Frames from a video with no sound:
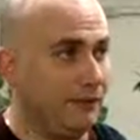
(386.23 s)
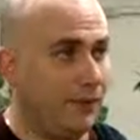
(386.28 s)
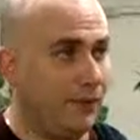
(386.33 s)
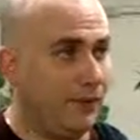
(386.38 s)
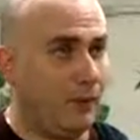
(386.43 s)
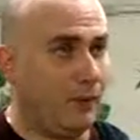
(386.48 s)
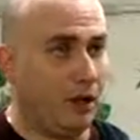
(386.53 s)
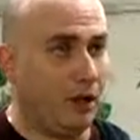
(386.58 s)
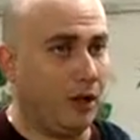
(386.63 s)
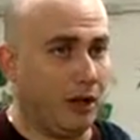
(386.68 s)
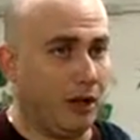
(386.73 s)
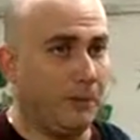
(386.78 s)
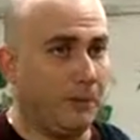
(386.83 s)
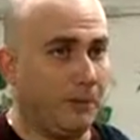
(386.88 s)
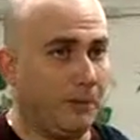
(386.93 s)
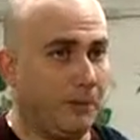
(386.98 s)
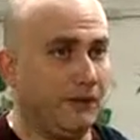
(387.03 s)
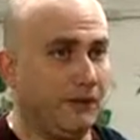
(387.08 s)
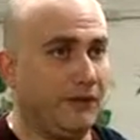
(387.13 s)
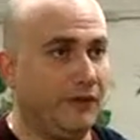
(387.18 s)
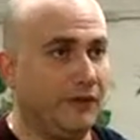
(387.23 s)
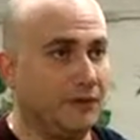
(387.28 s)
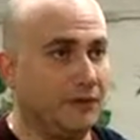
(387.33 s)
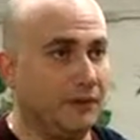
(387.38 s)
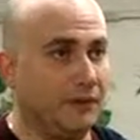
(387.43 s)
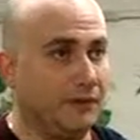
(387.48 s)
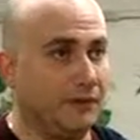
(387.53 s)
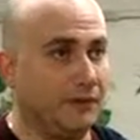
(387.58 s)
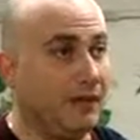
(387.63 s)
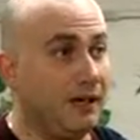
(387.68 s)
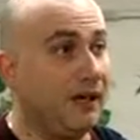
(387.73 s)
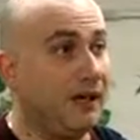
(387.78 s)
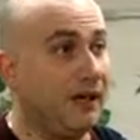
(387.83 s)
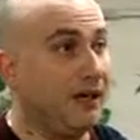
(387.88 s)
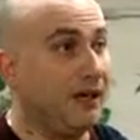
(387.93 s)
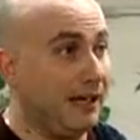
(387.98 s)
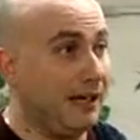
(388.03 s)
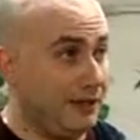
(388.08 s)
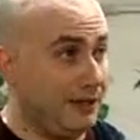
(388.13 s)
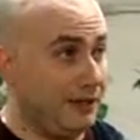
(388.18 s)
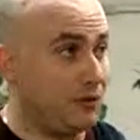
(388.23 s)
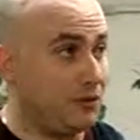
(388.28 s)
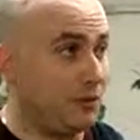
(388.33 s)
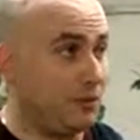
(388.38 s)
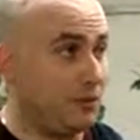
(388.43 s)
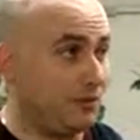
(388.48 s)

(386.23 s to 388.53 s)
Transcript: from our government officials is